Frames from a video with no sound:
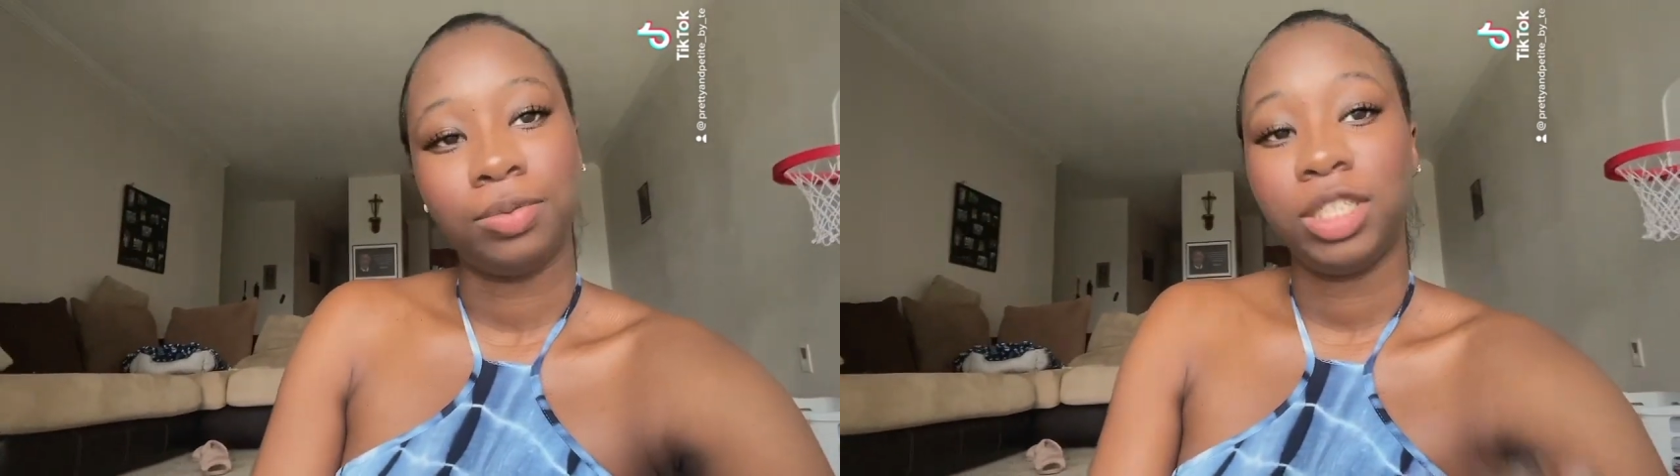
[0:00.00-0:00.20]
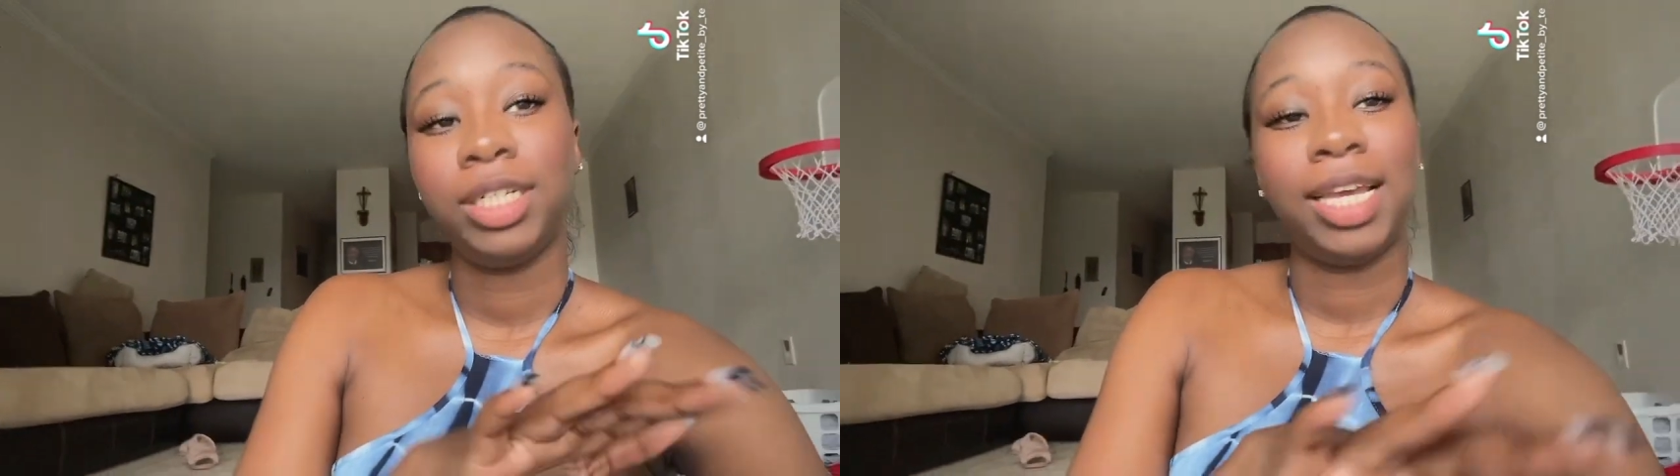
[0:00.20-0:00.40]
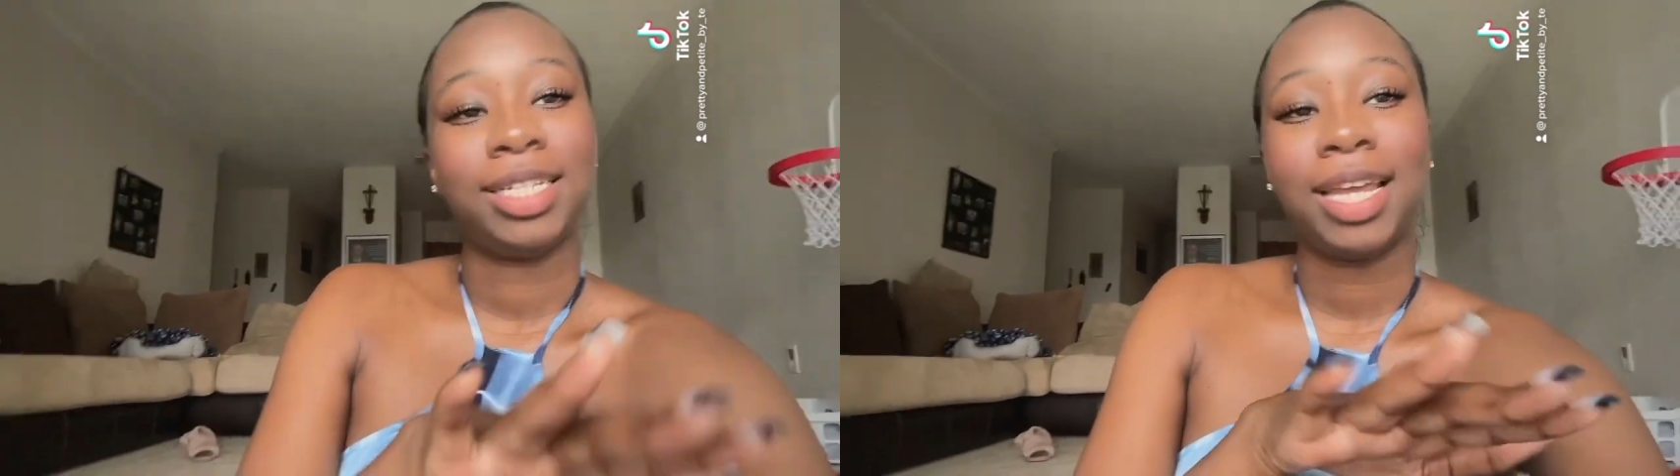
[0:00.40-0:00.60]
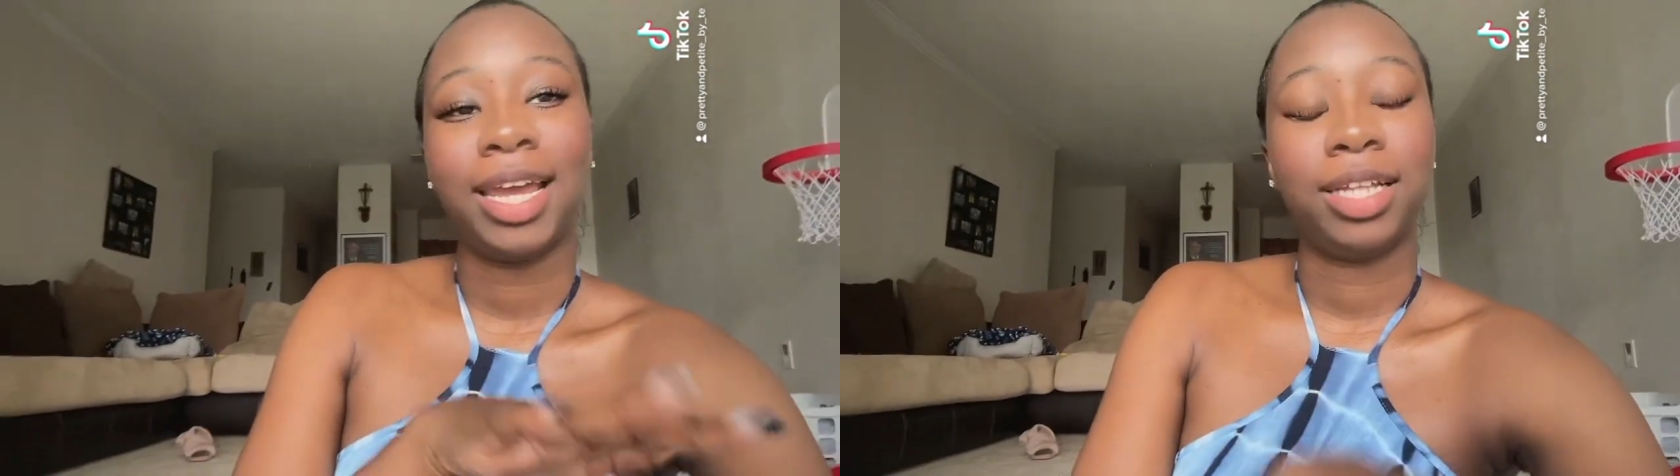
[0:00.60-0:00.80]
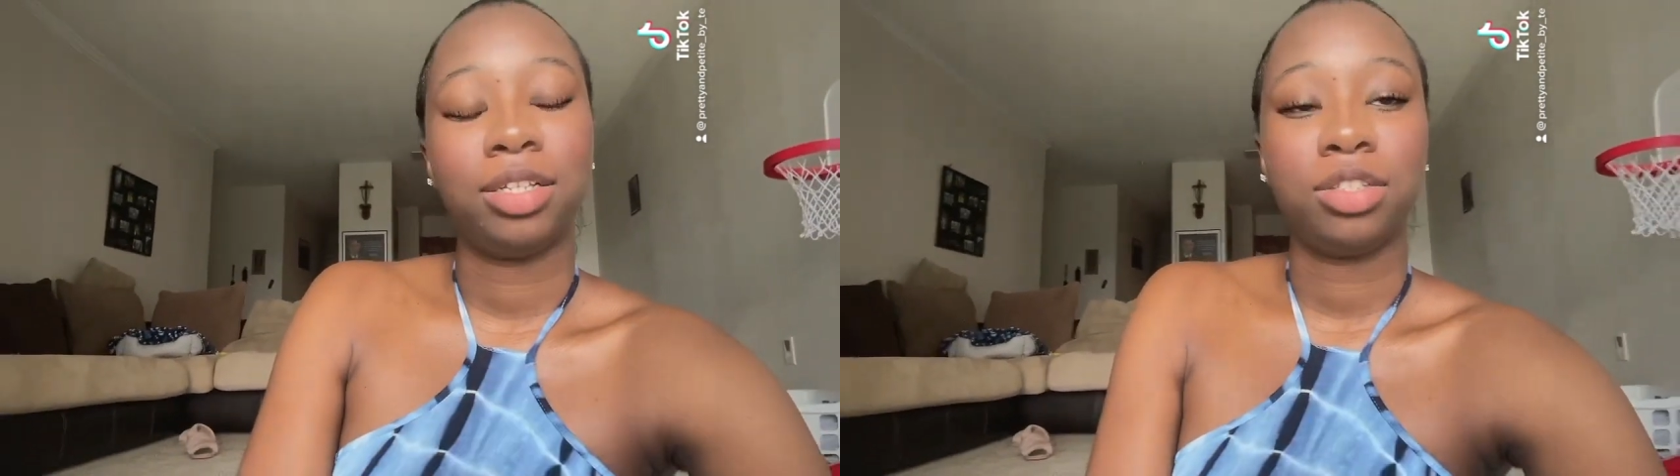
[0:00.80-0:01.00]
she has not
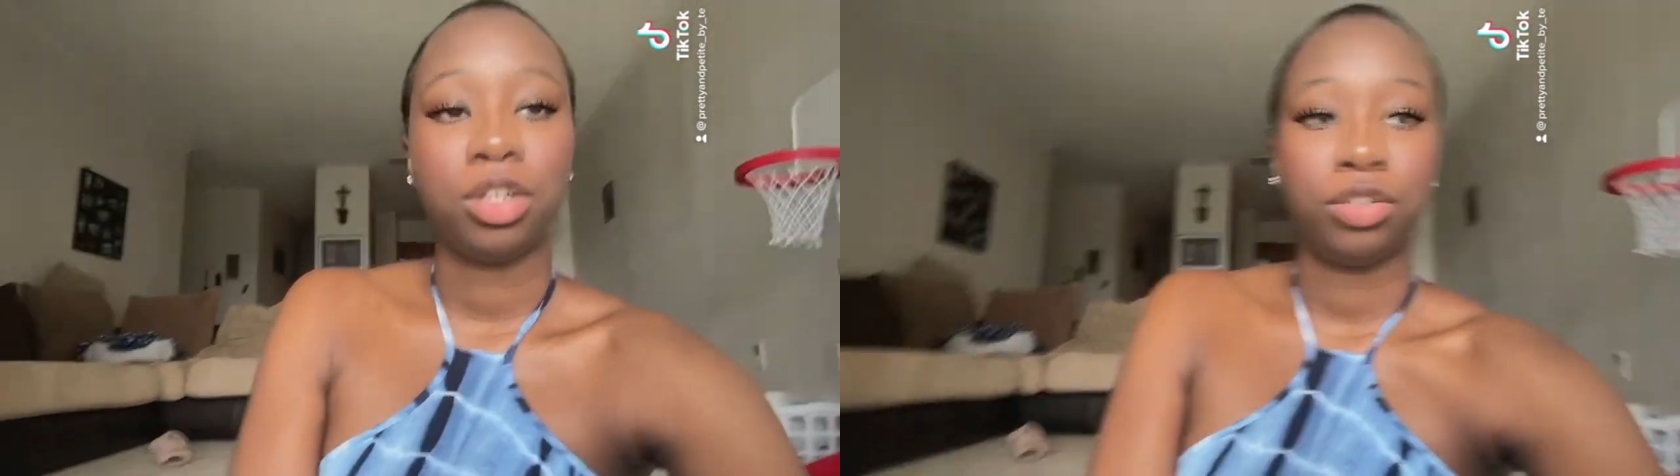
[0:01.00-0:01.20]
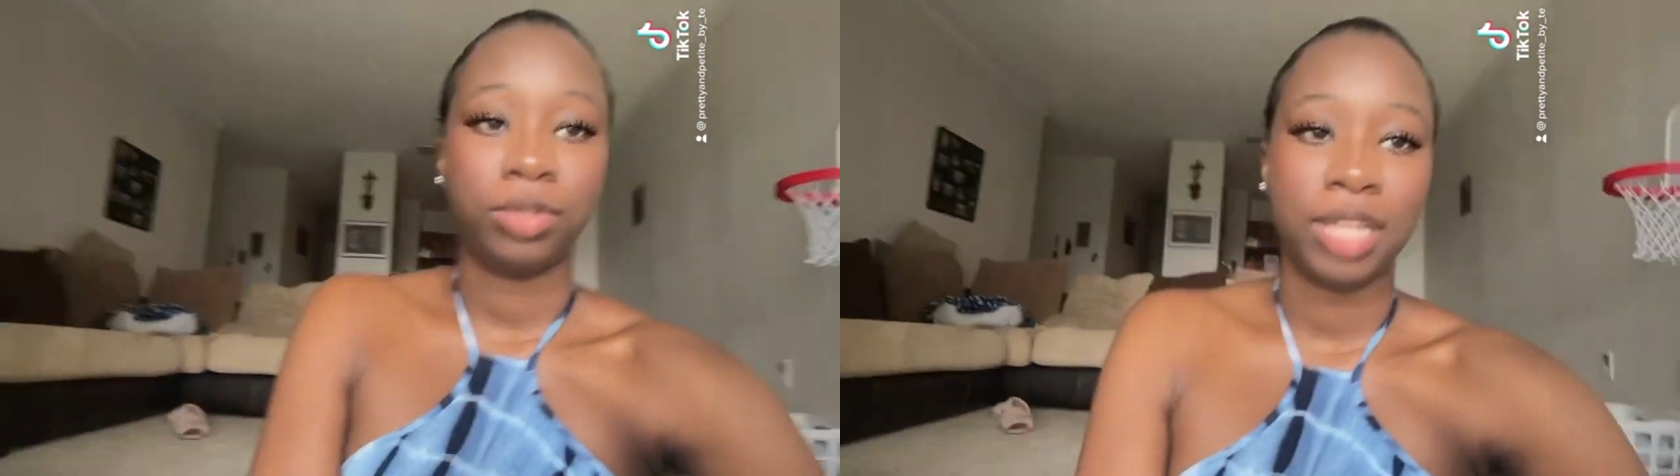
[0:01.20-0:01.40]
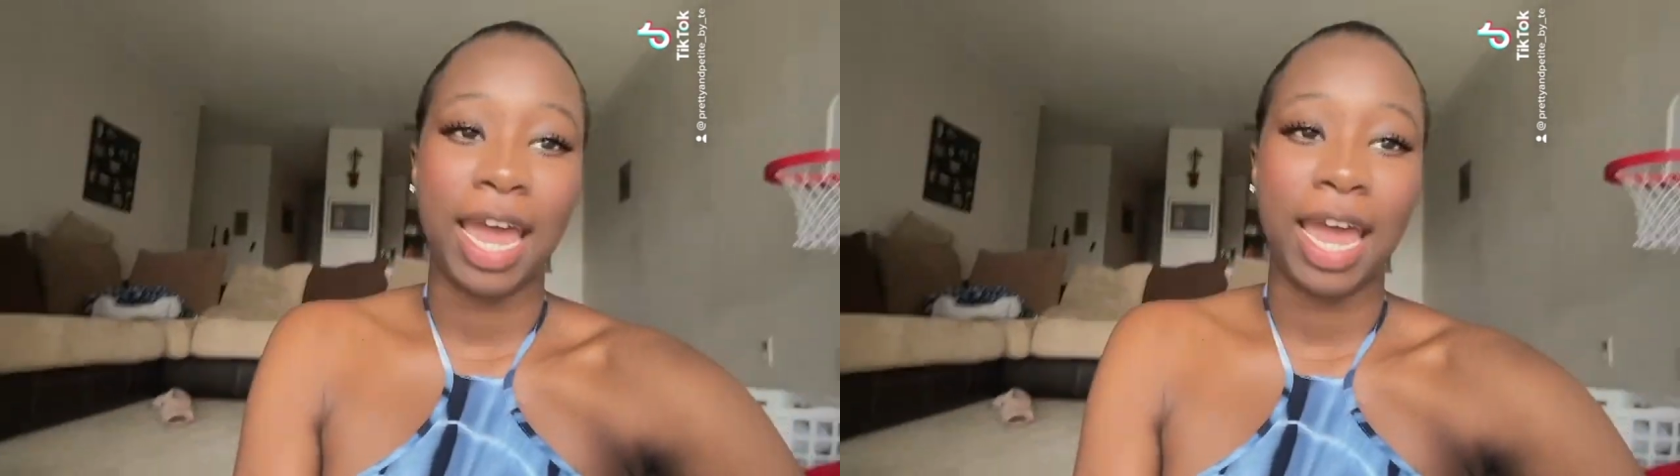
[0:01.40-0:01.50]
had the surgery